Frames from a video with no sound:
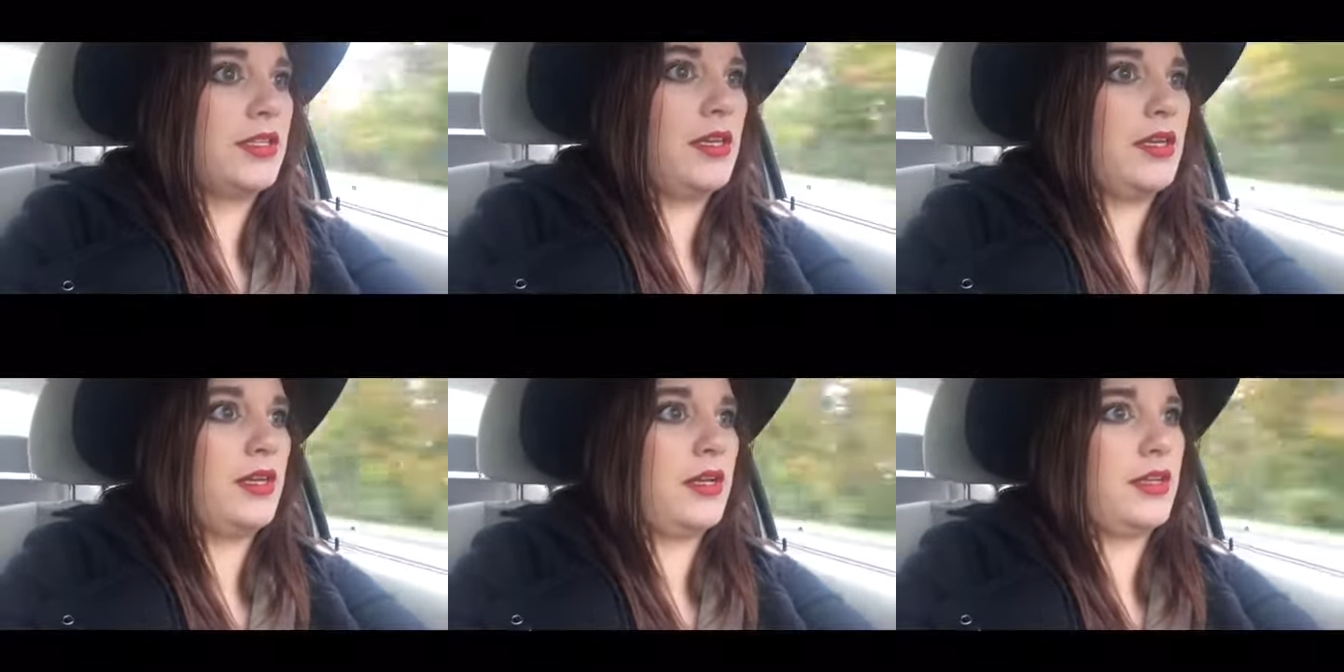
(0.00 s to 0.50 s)

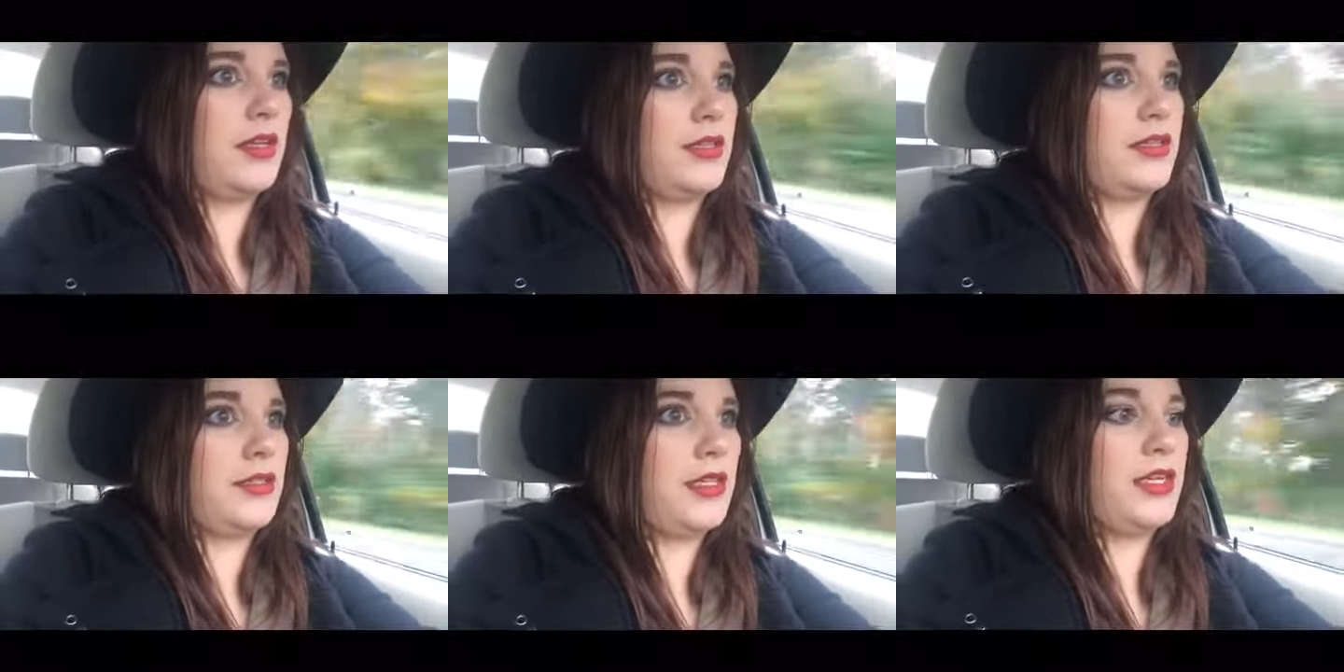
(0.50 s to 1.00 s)

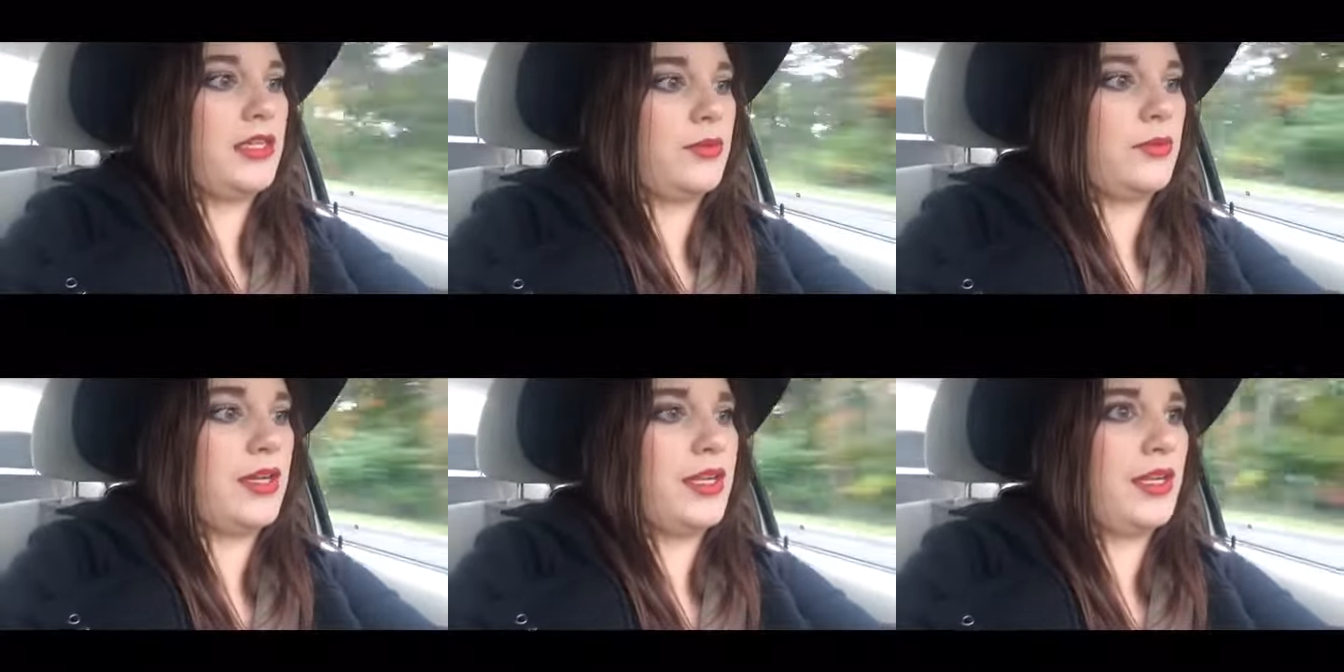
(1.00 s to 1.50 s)
that I didn't
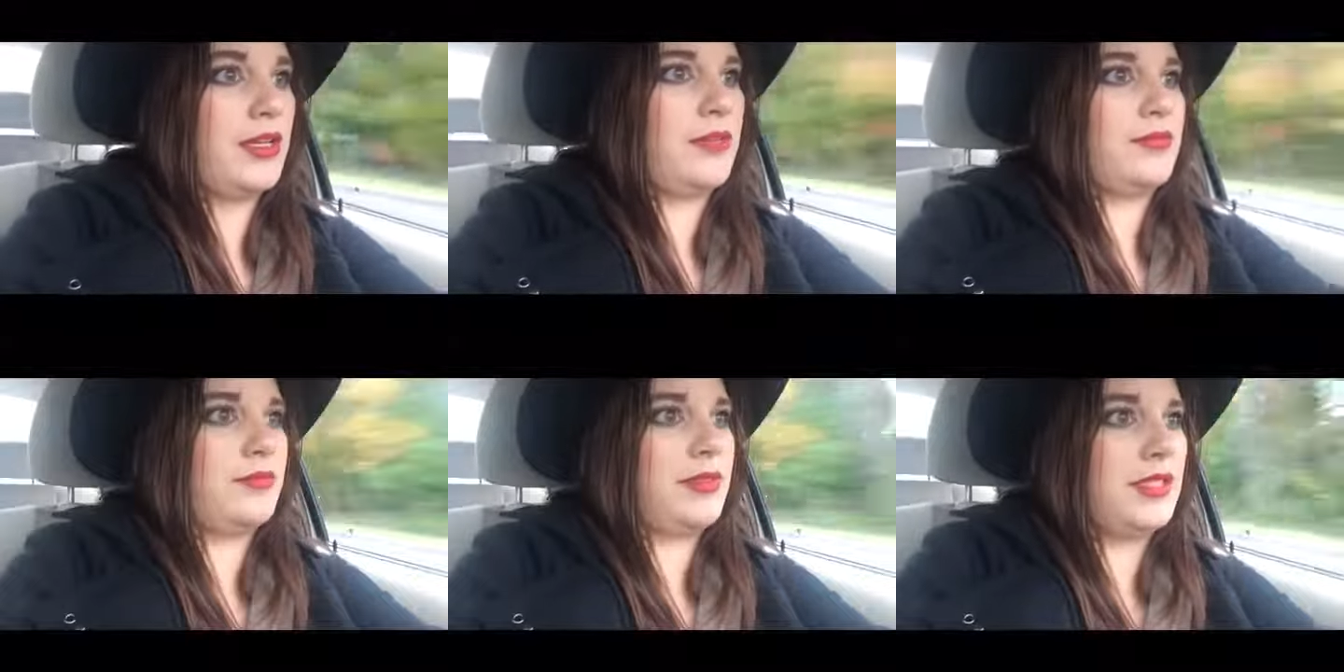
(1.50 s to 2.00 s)
want to edit,
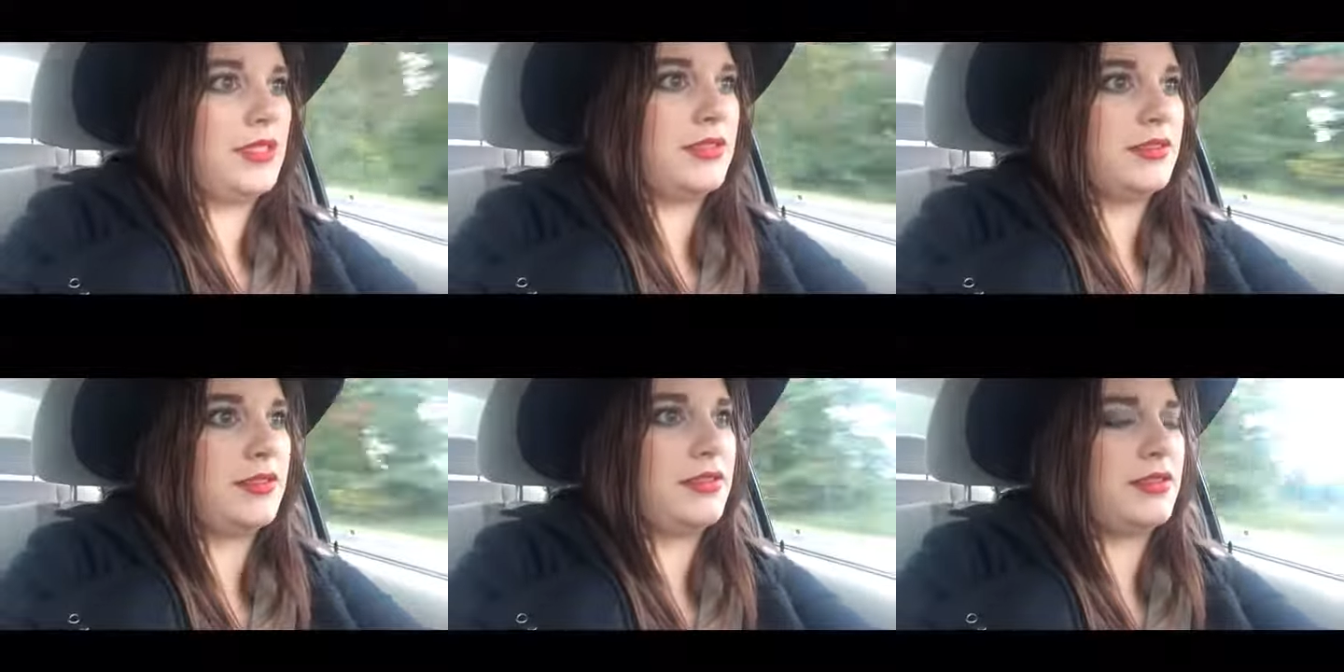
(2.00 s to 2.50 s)

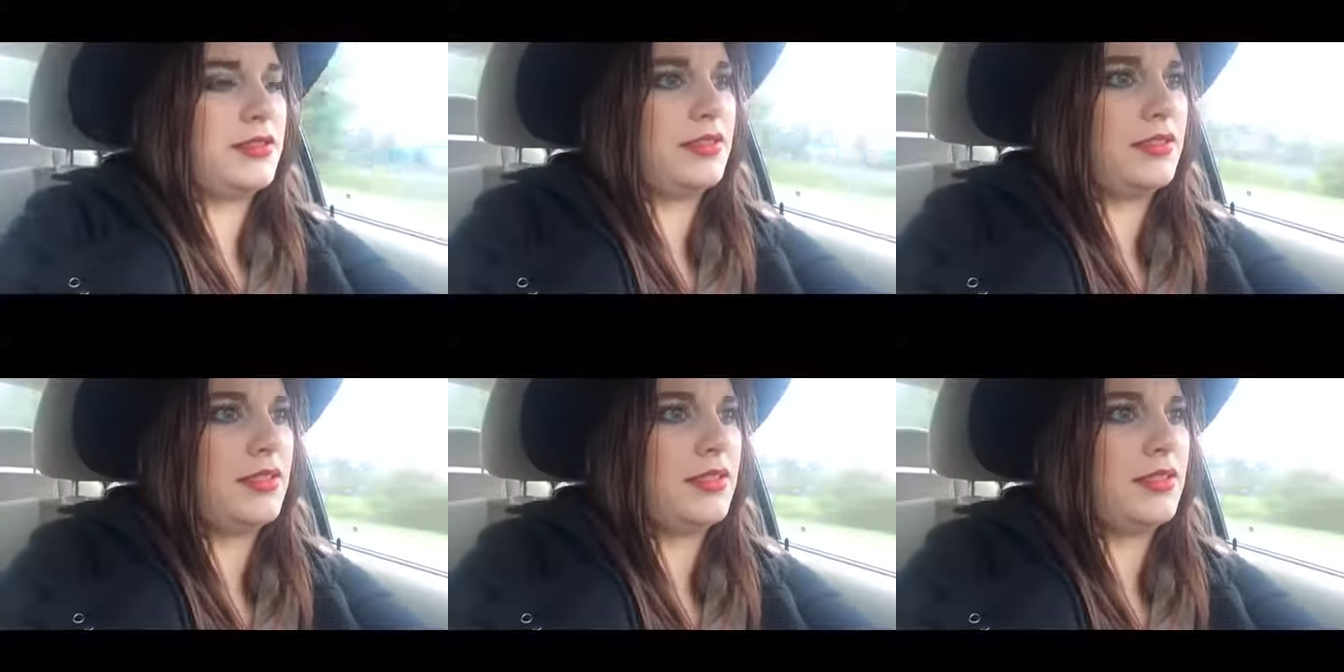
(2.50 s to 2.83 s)
because